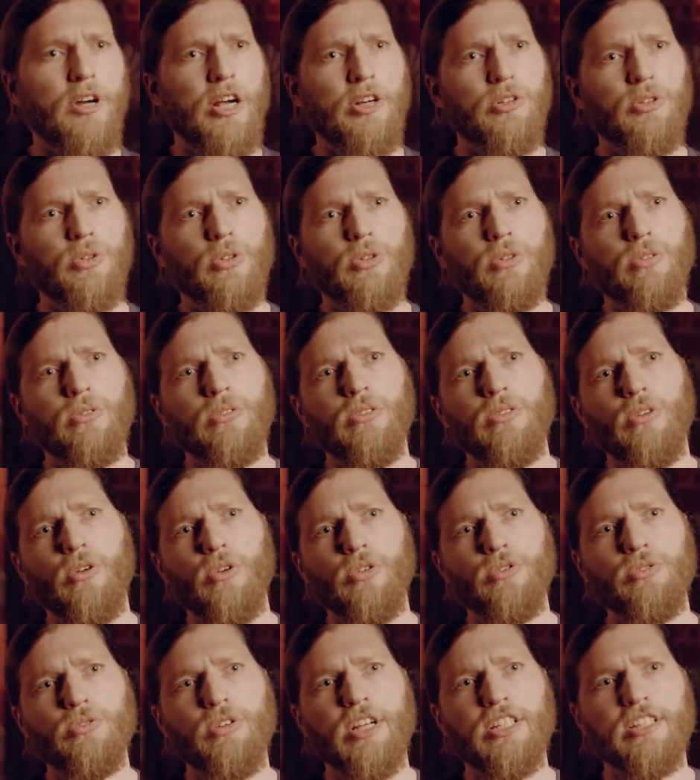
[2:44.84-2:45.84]
pharaoh
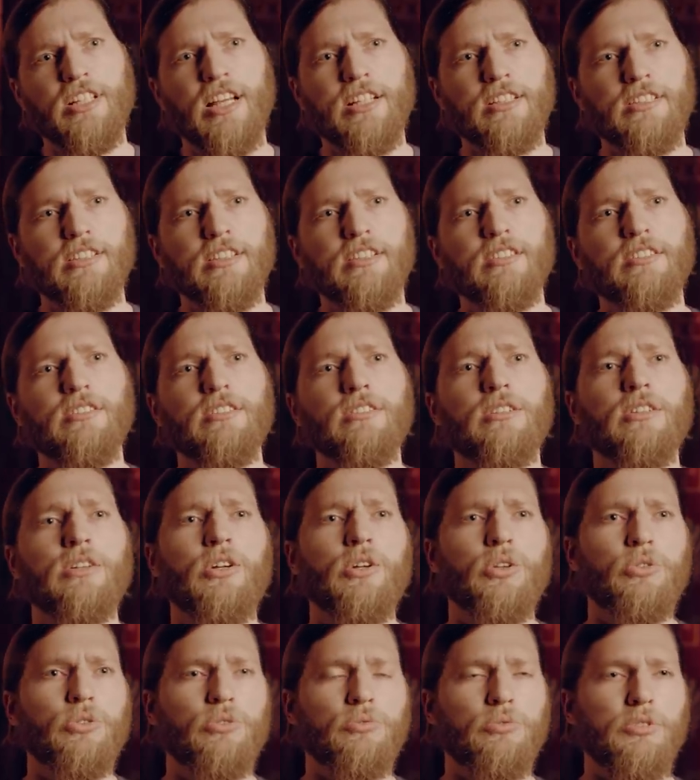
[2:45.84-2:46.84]
also has access
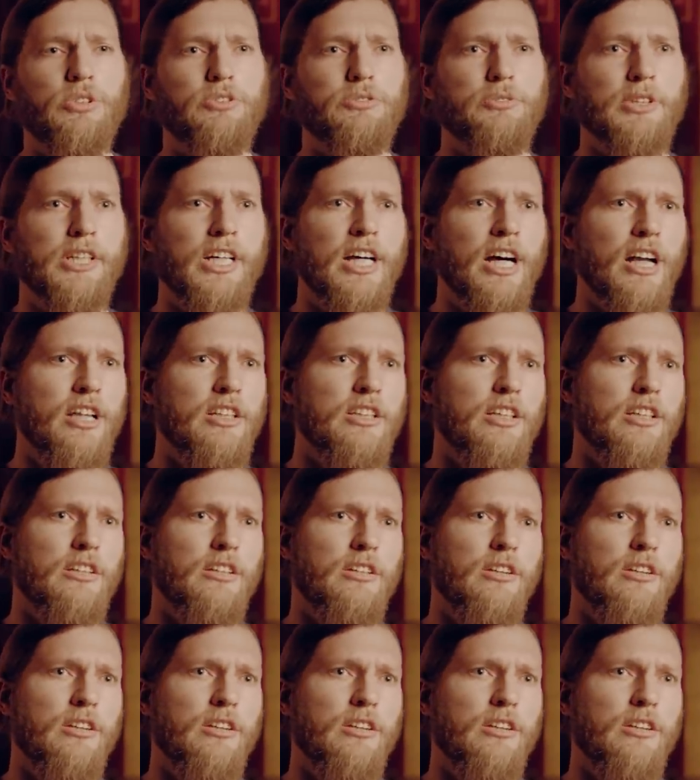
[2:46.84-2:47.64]
to a regalia